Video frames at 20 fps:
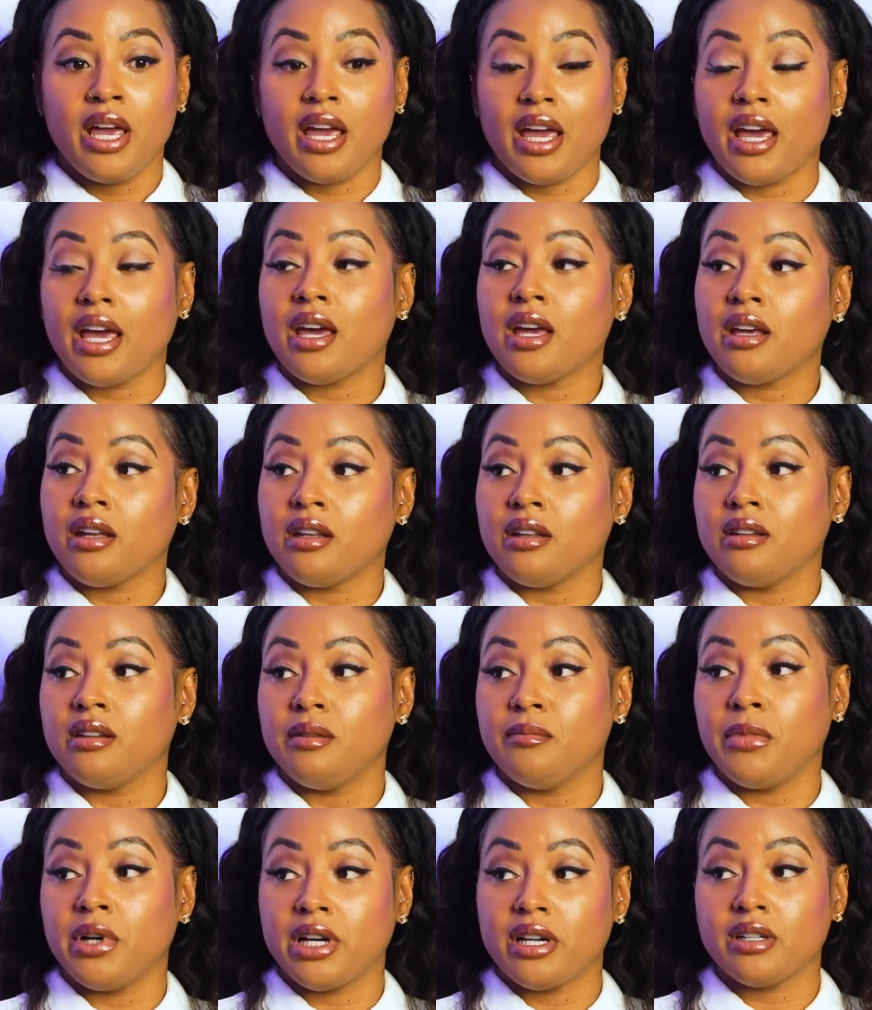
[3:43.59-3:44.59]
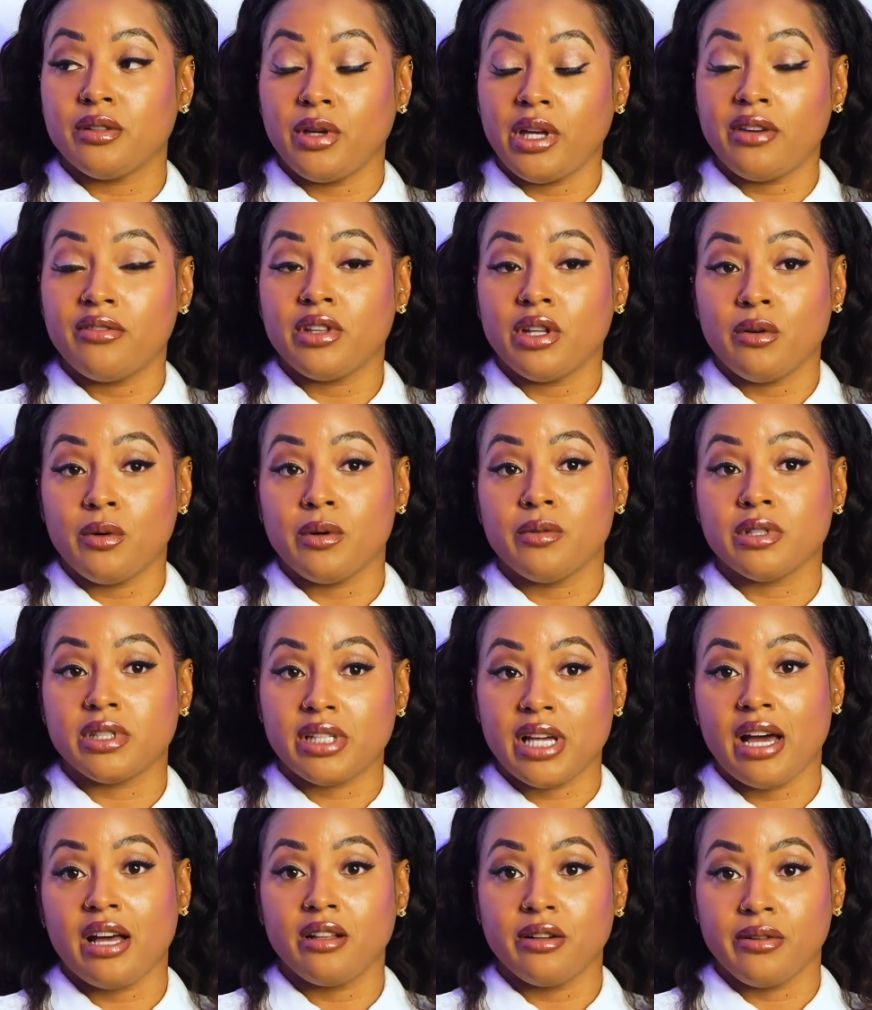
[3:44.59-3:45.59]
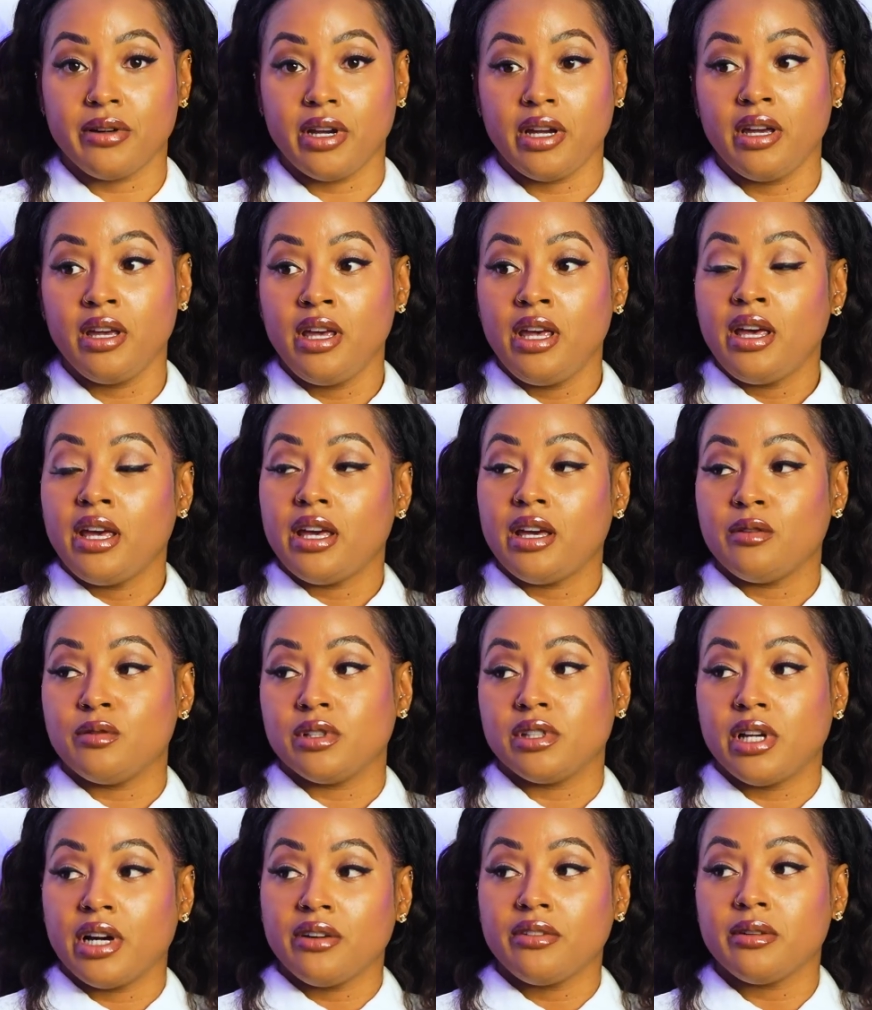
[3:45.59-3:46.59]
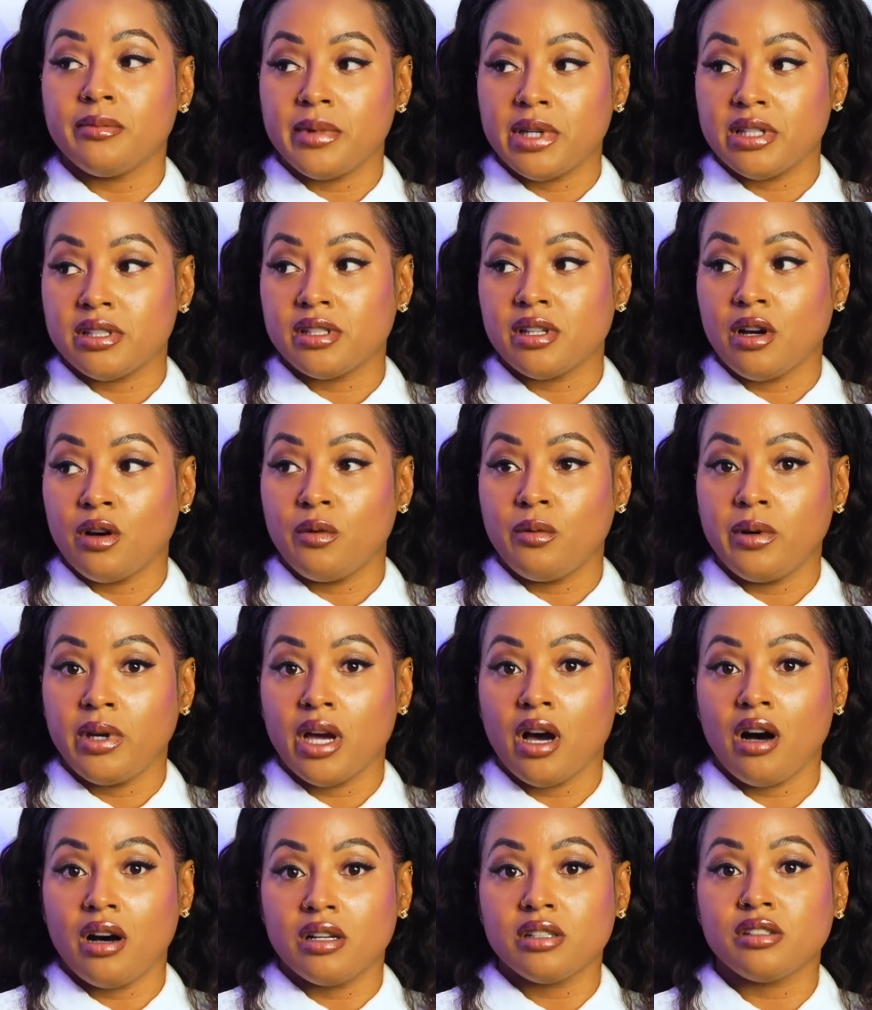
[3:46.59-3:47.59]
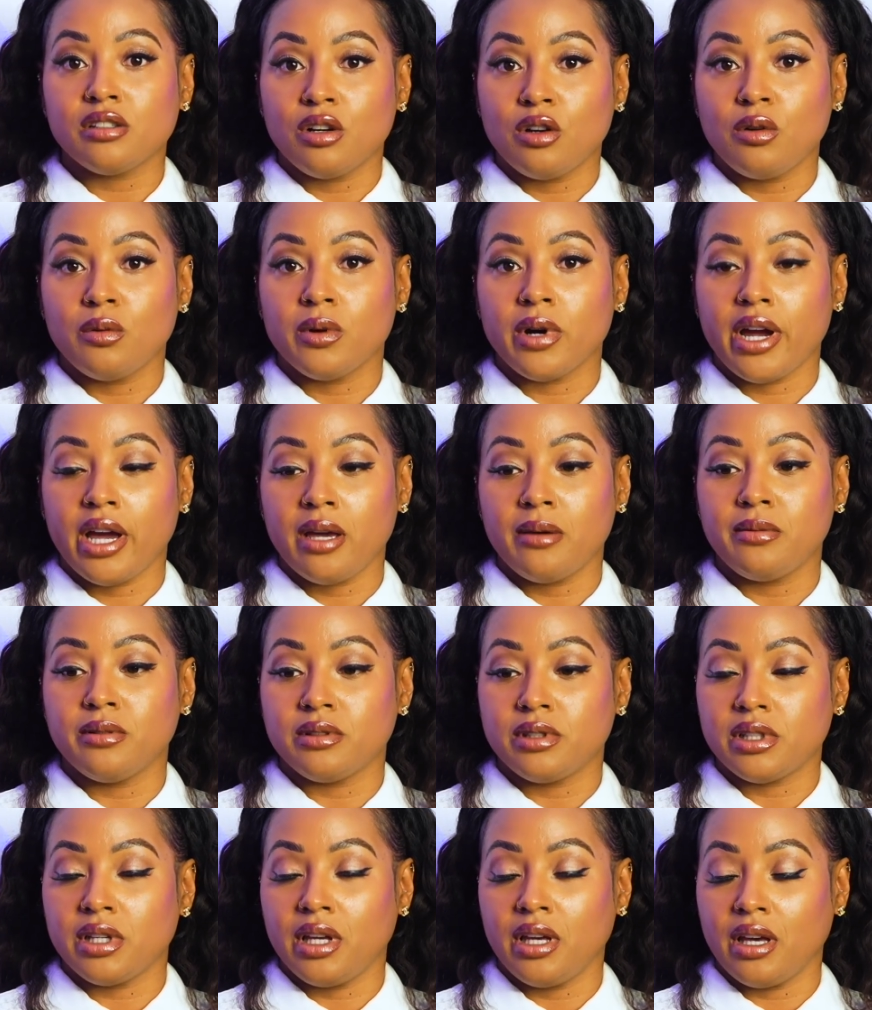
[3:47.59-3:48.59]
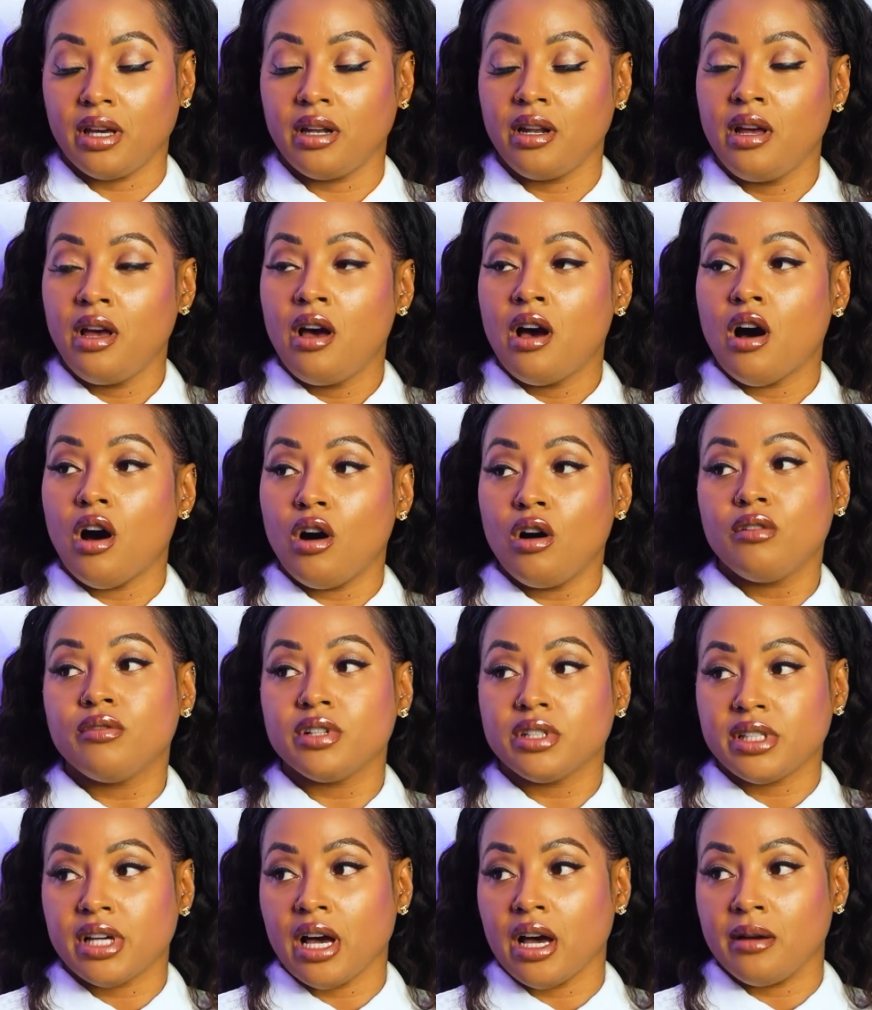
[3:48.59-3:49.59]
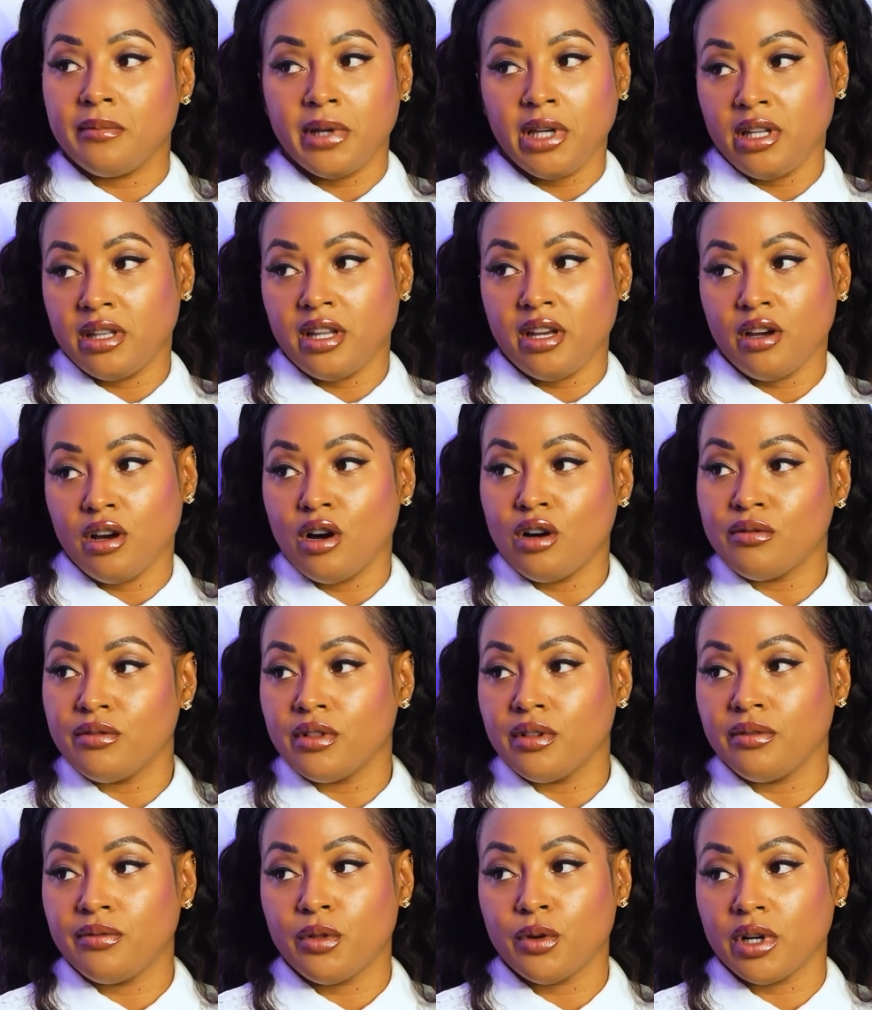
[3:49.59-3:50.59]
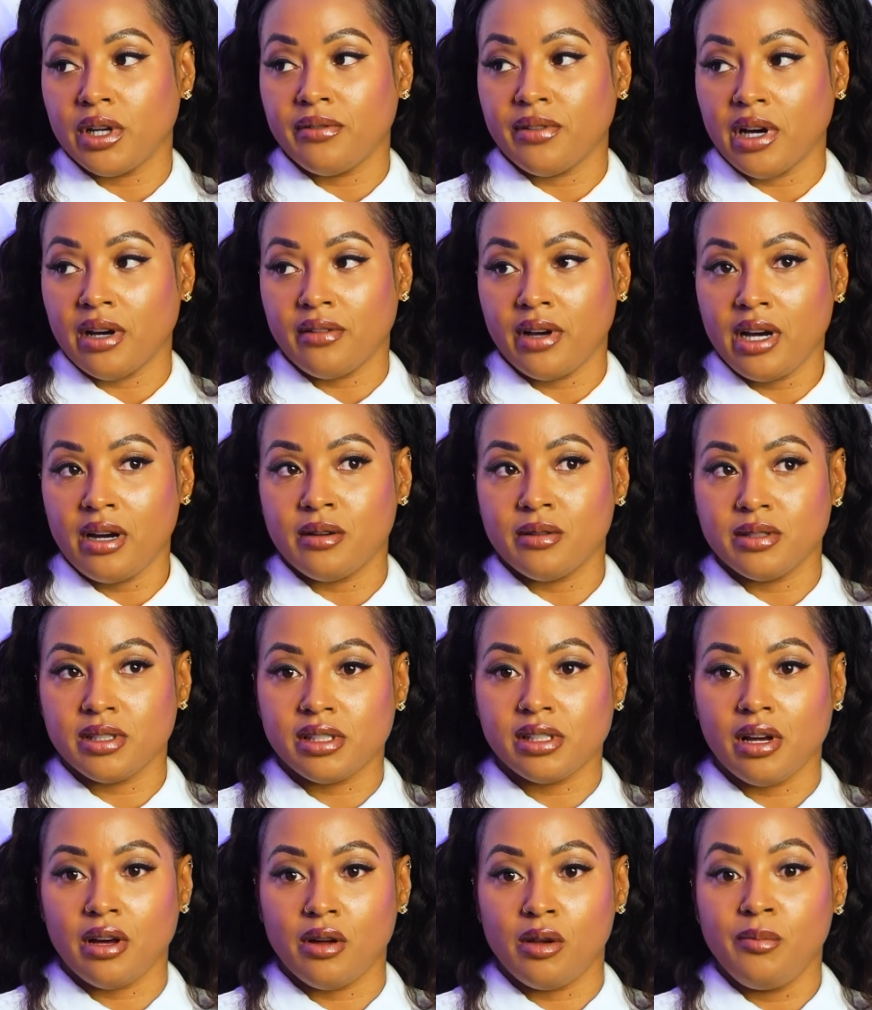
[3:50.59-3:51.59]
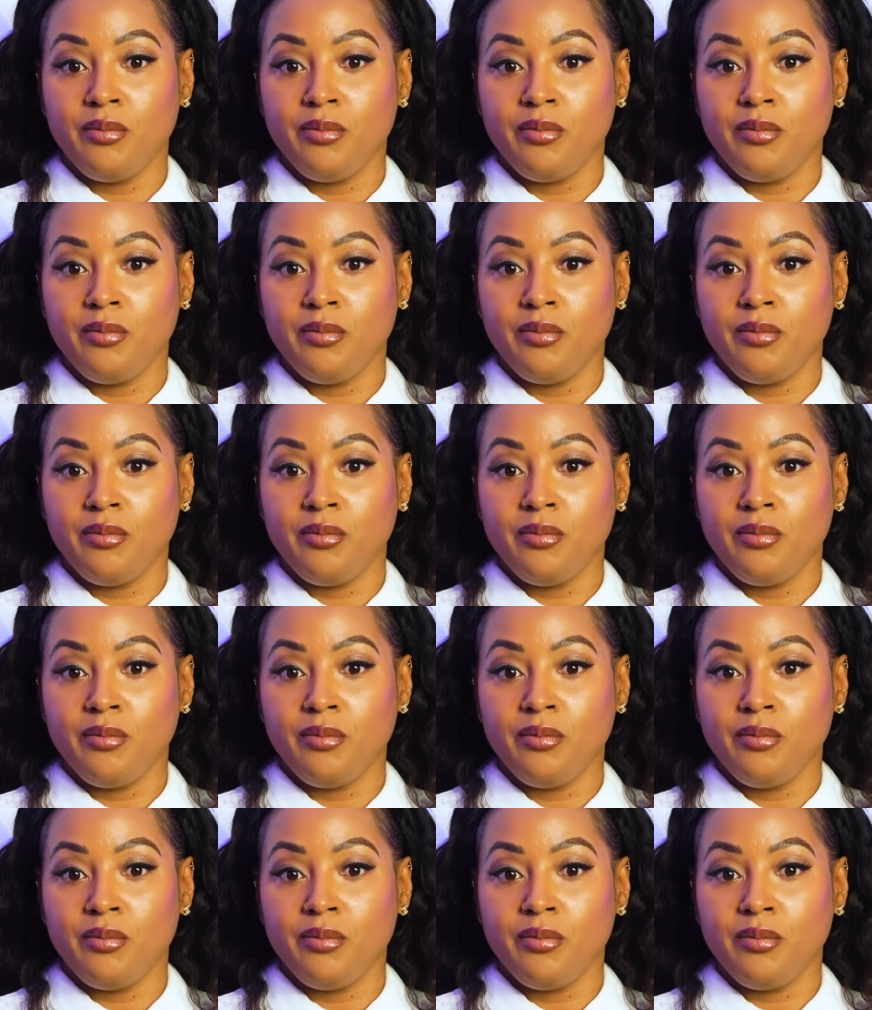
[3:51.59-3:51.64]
And because even though we were salary, it was government. So we also were able to get overtime, anything over 45 hours. So